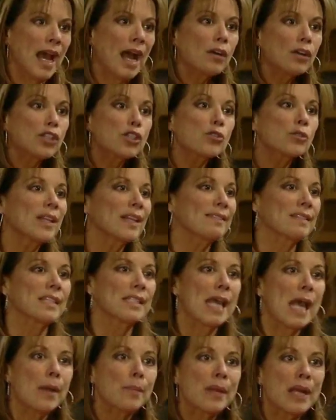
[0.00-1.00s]
How could you let
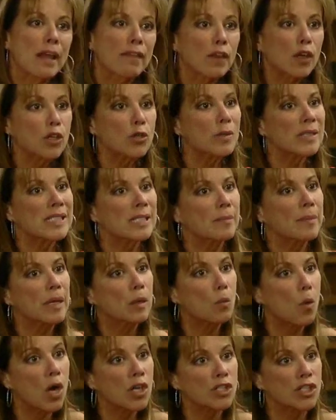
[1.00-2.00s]
this happen? I thought you had
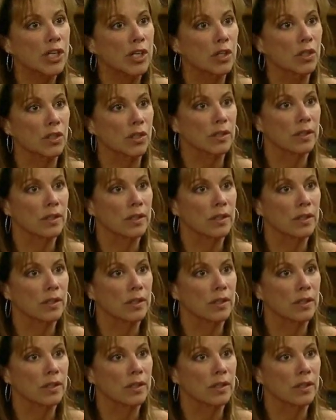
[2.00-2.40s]
somebody watching her.